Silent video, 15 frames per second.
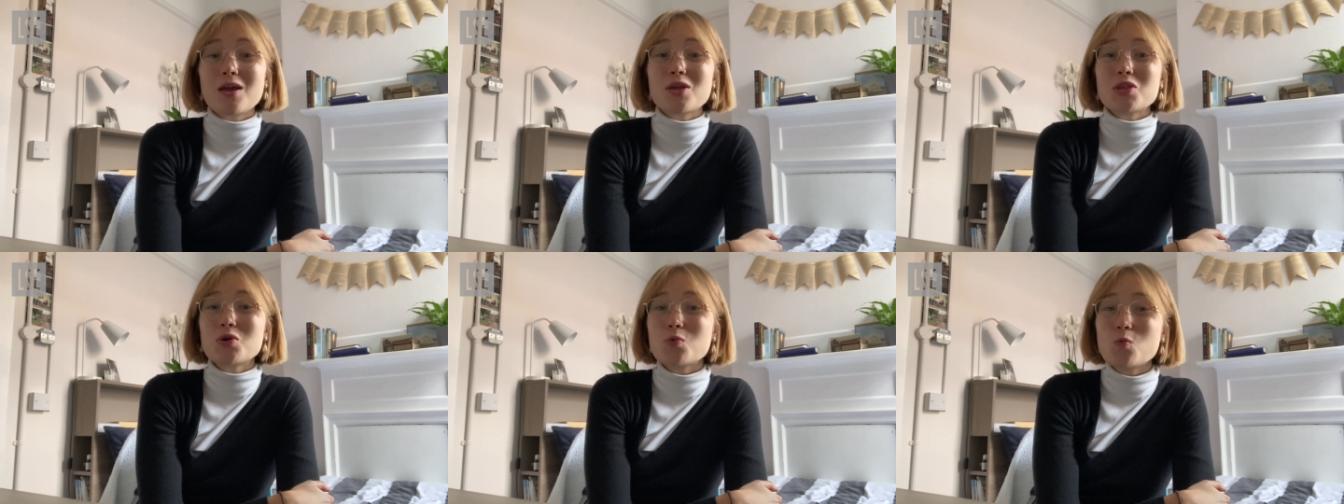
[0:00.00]

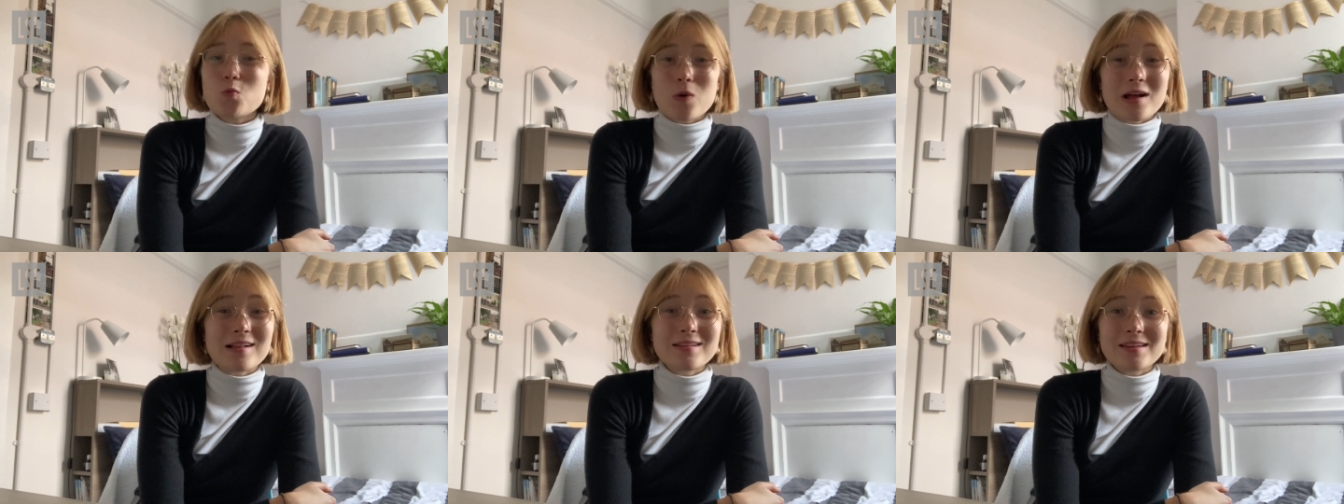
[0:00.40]
You
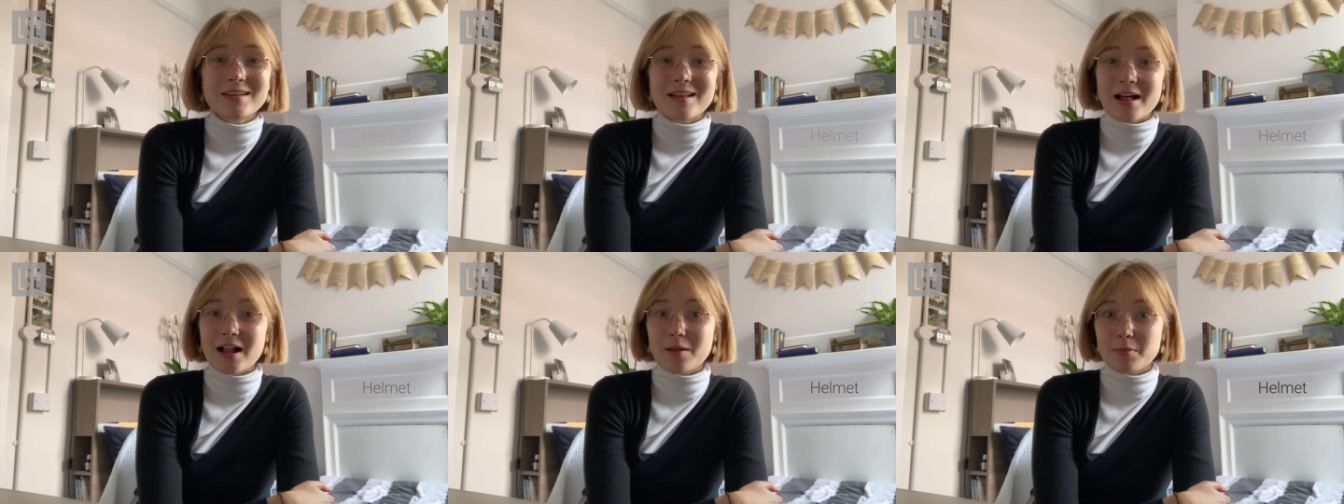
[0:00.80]
will need
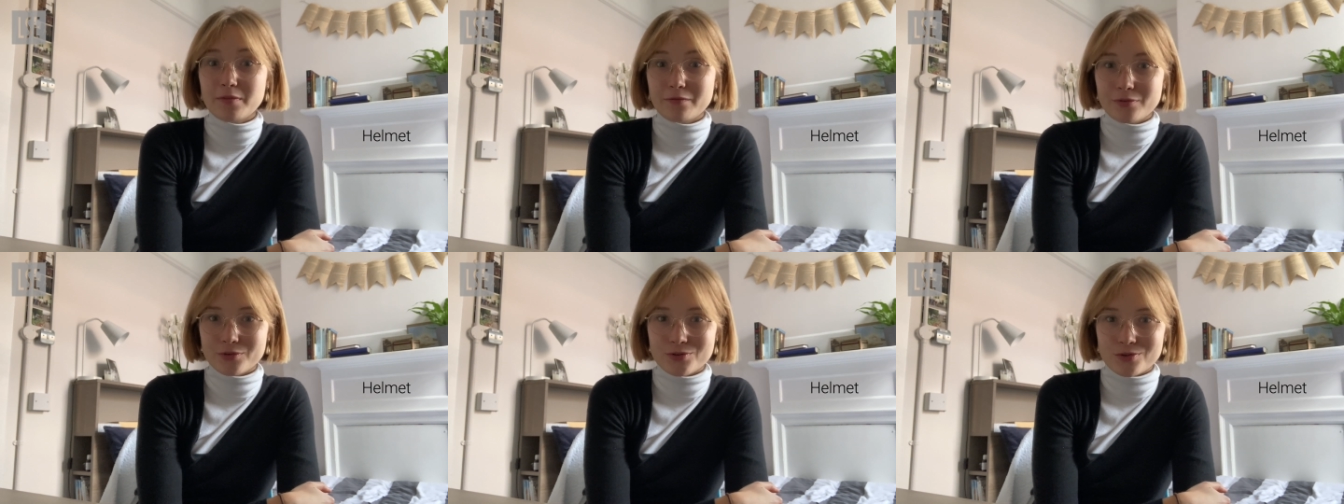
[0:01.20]
a helmet
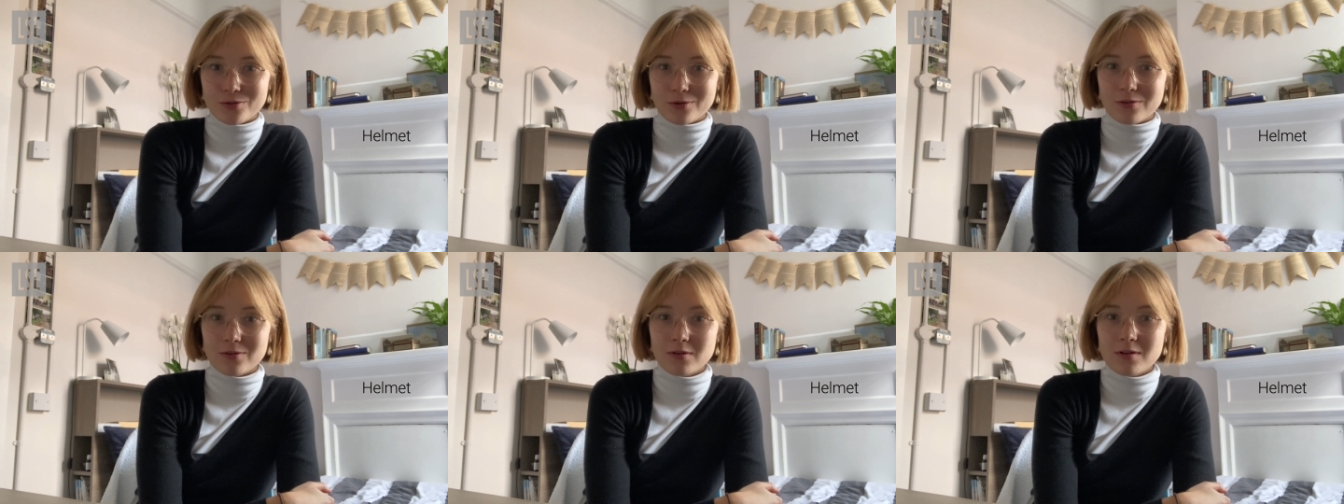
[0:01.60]
for
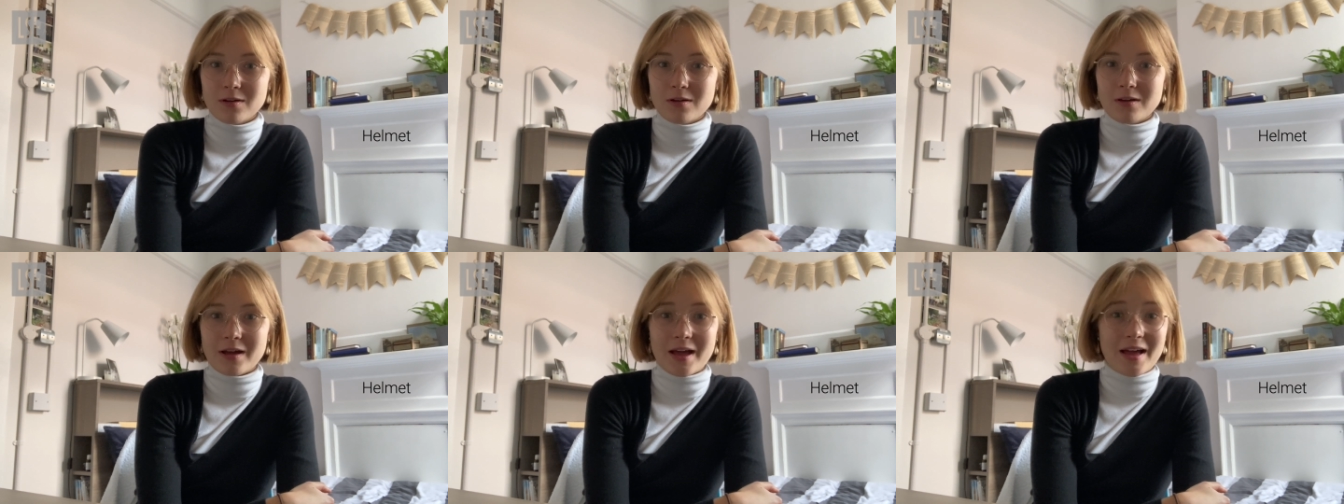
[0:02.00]
sure,
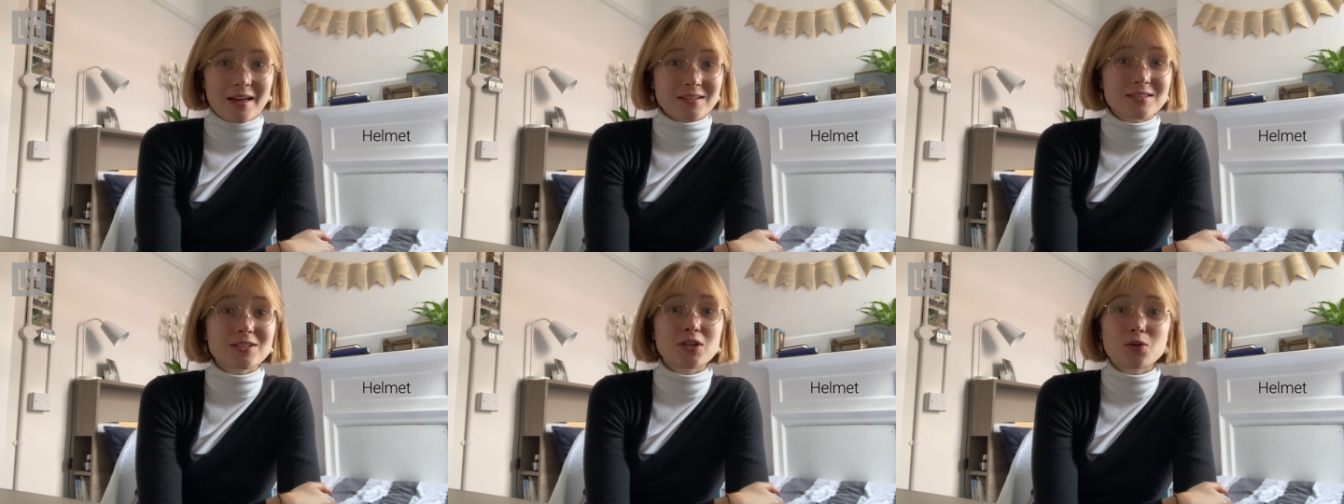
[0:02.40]

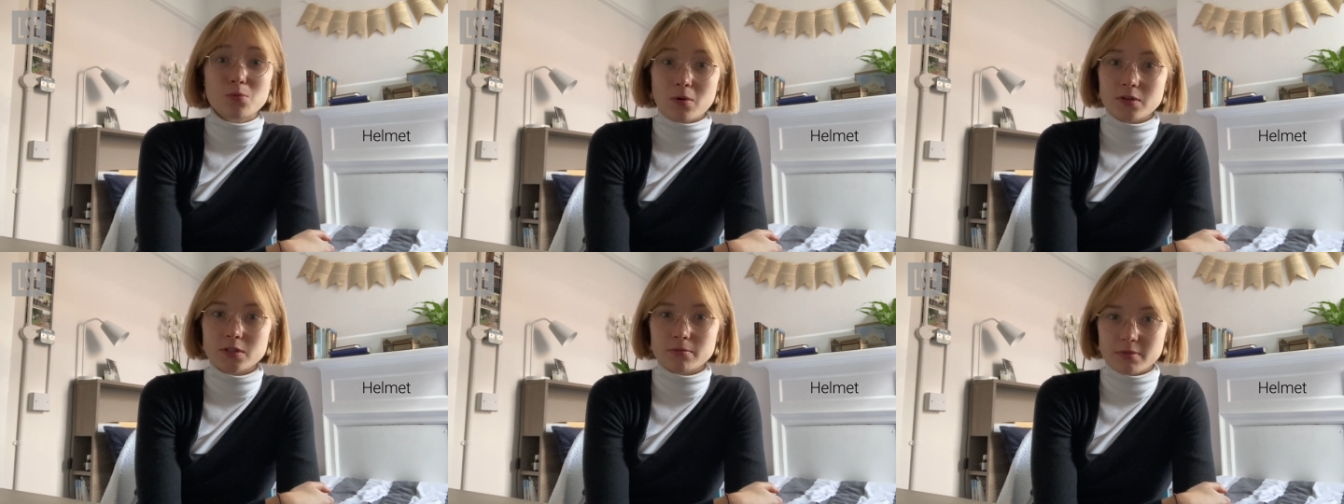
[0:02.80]
as you
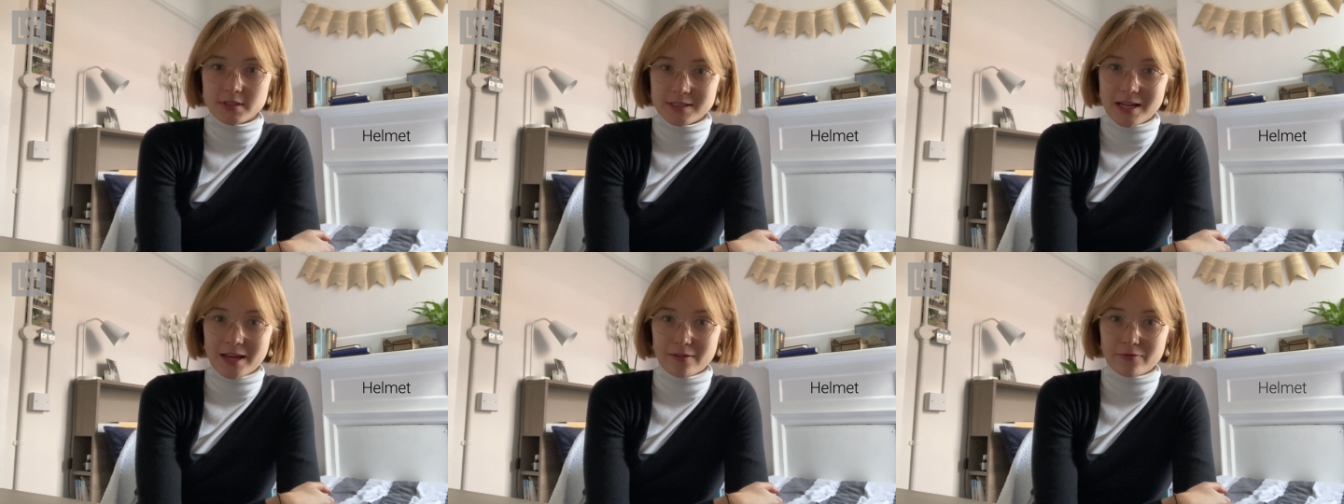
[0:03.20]
want to be safe